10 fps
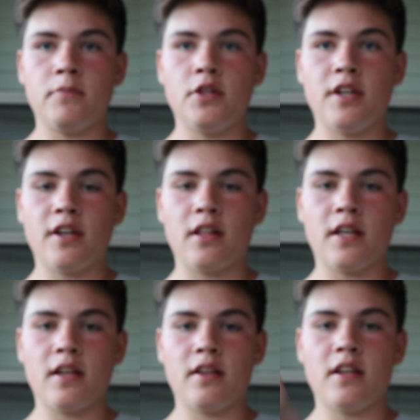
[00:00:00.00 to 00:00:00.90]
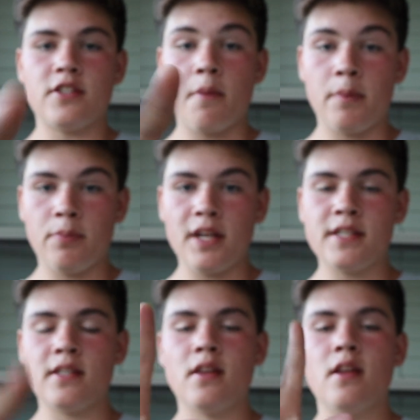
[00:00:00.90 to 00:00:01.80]
you hear it click, it's up in
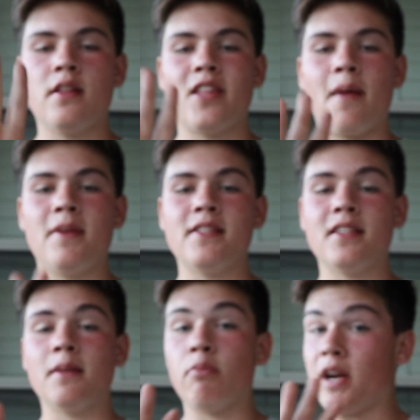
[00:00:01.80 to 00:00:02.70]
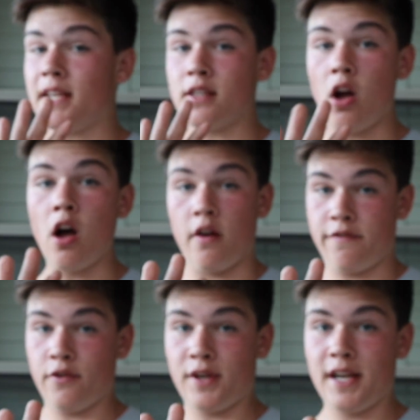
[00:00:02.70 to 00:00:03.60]
place, that means that the brake is
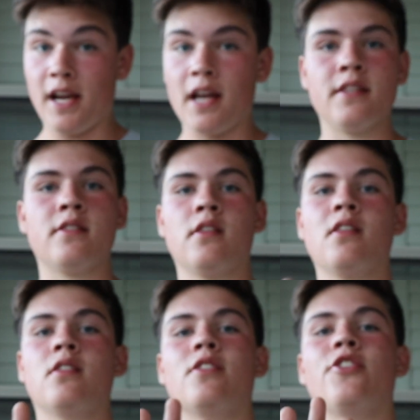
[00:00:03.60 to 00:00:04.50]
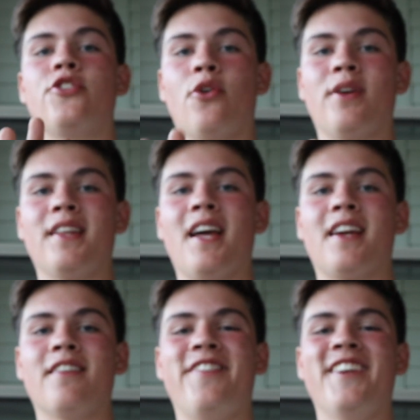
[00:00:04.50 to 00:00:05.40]
off. Okay guys, don't get that
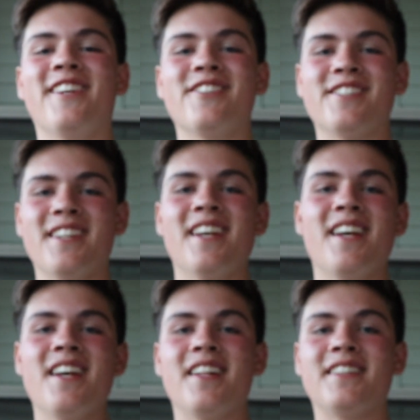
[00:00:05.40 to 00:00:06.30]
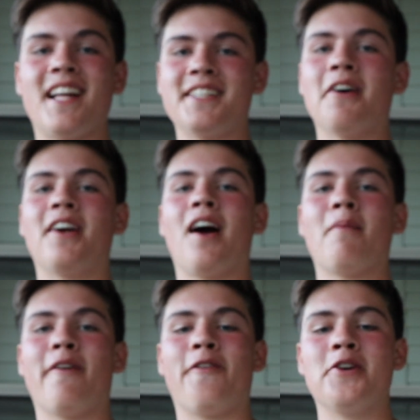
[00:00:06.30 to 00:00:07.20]
confused. That's how I got
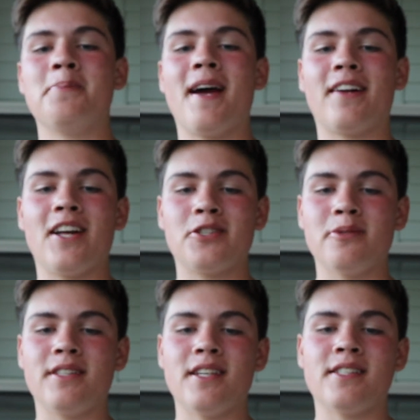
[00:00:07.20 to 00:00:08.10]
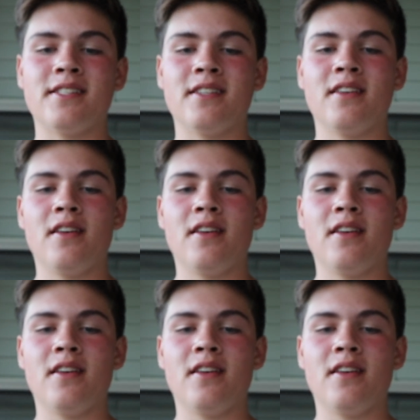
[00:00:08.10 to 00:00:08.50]
my first backlash with this.